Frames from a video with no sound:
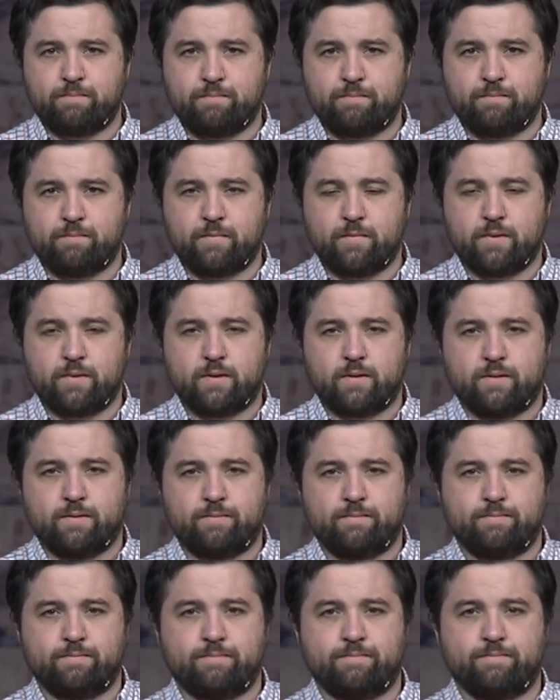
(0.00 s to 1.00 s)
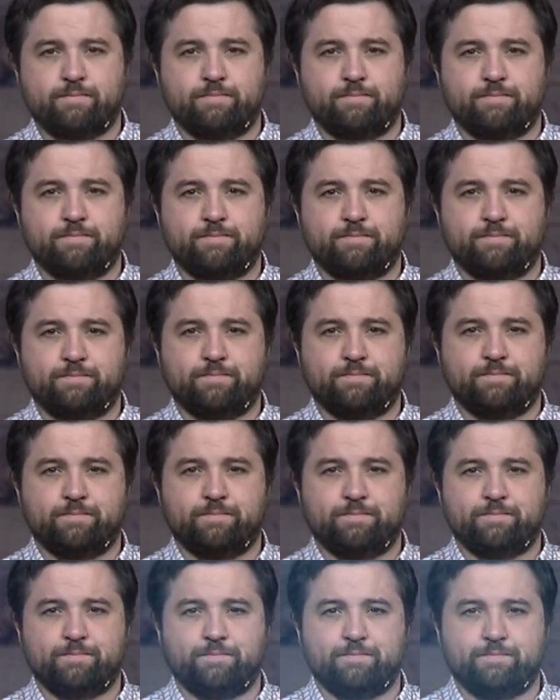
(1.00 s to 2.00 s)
[no speech]